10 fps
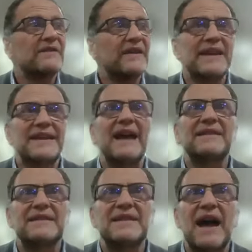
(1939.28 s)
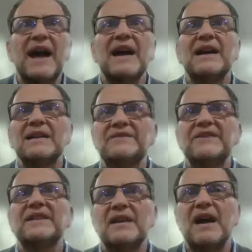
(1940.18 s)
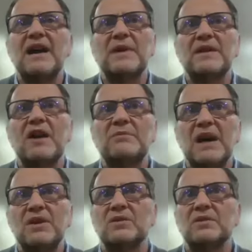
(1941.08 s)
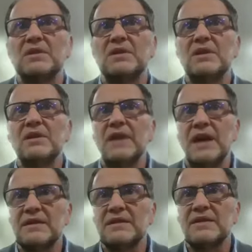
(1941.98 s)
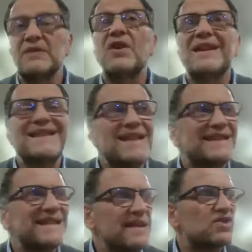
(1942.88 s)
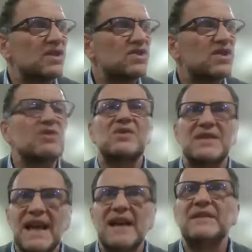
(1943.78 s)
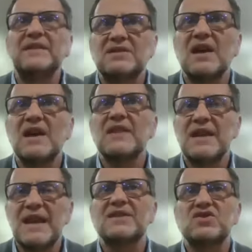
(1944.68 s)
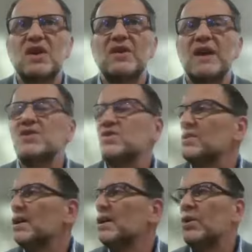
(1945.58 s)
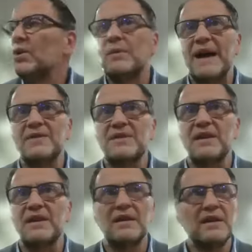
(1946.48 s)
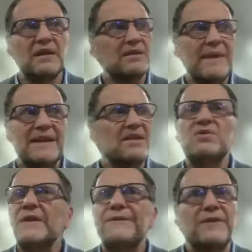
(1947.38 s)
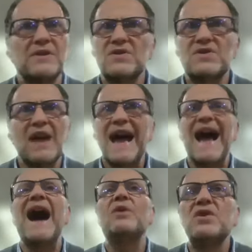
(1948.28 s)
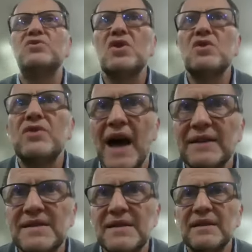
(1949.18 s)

Vehigadata Levincha Bayomahu. Right? You've got to teach your children, tell the, the next generation all about it. Makes no difference how you do that